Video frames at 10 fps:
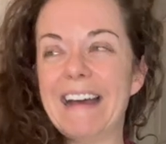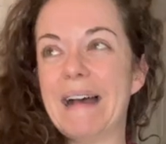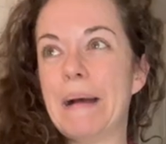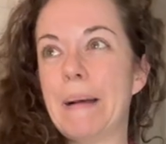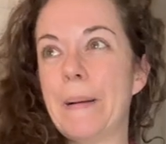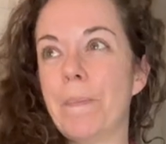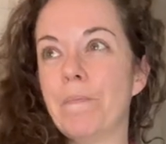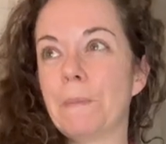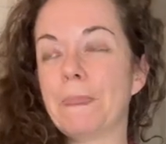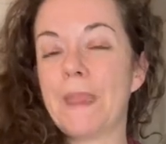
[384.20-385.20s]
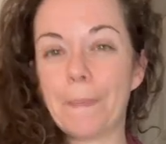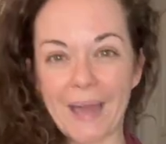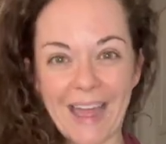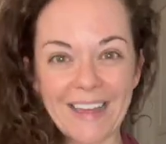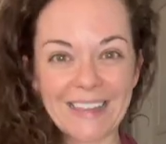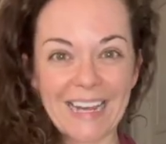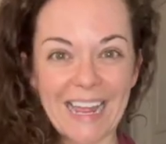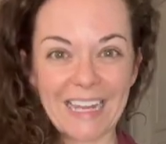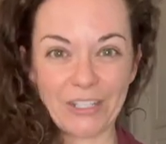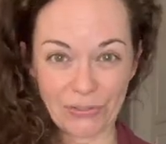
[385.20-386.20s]
Um, the bag that
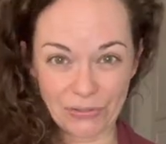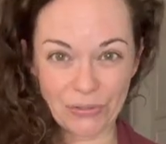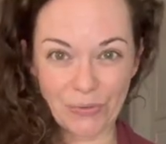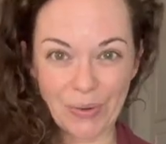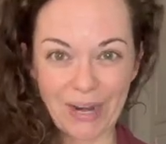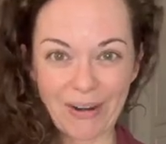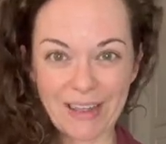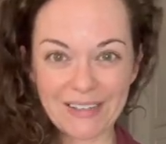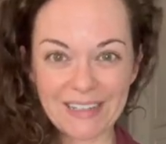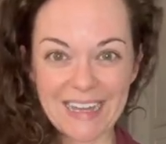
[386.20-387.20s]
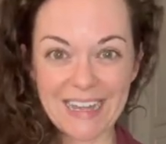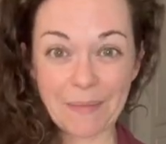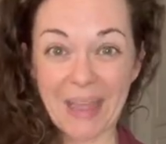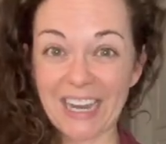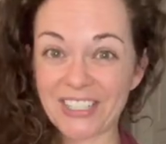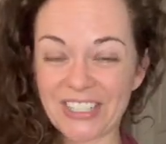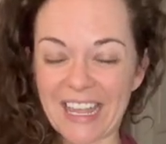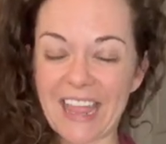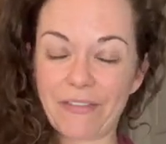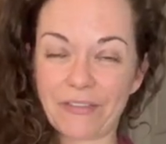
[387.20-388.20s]
I used to wear out a lot, I'm actually, I
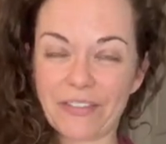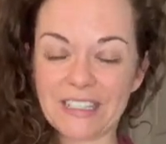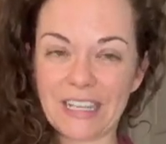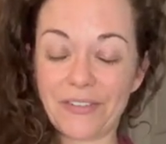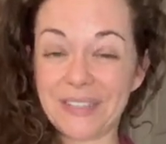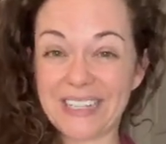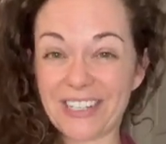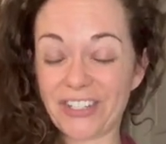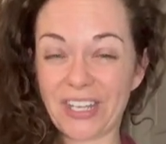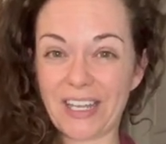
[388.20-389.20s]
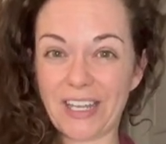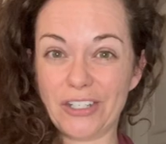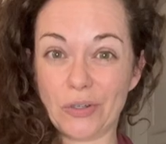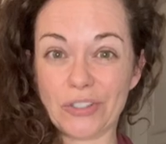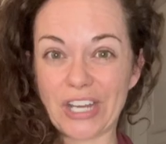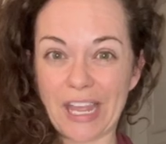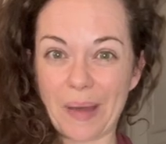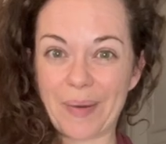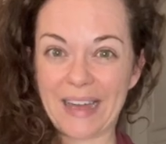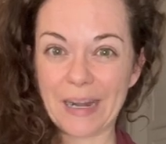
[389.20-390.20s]
have it for sale. It's actually a Dolce &
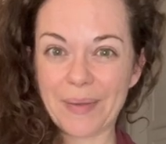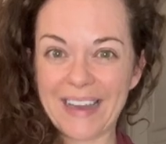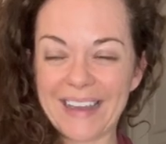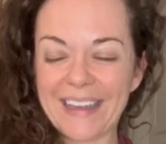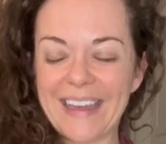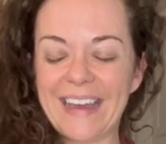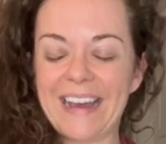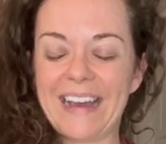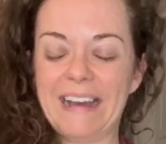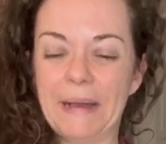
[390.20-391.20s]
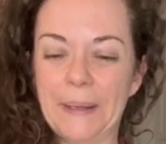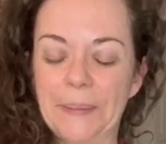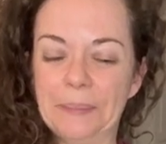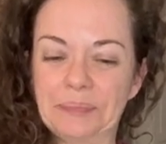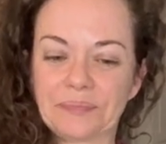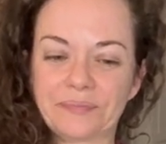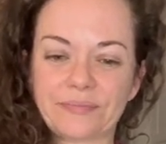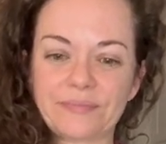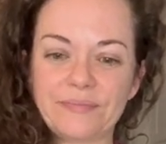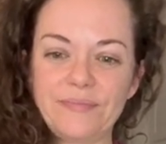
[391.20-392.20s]
Gabbana bag. Um,
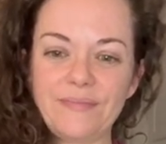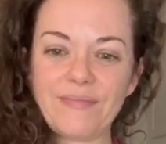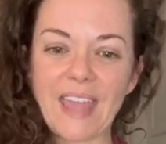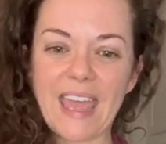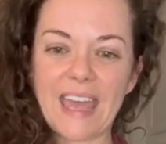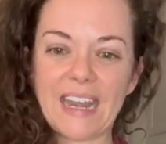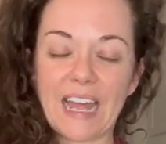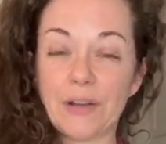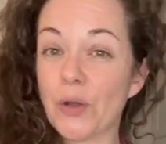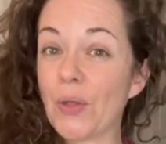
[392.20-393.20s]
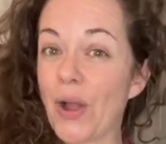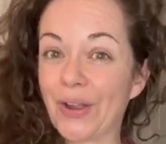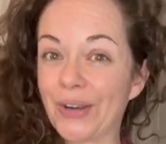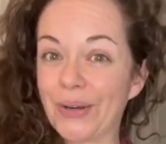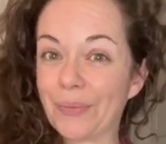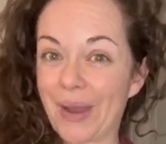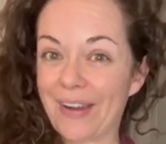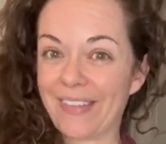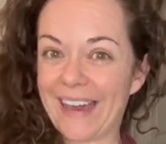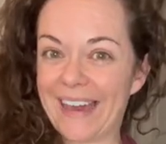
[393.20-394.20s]
and I no longer
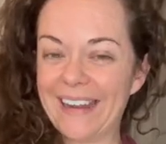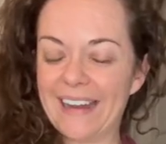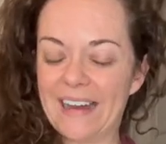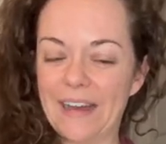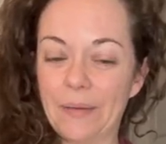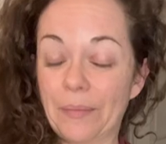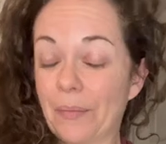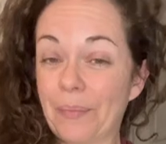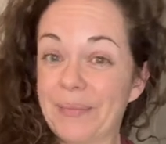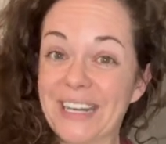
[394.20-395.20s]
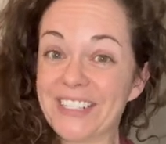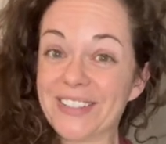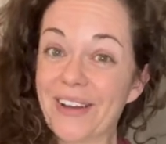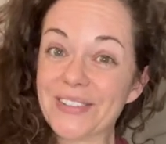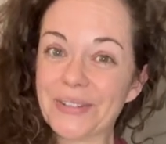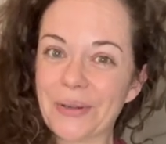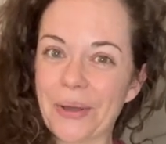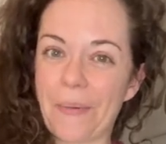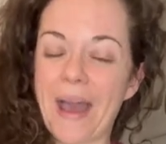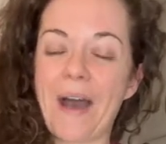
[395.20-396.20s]
wear that, um, but I just also don't
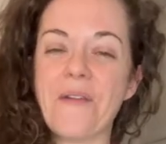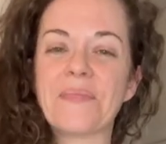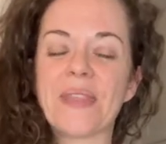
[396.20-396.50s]
go out.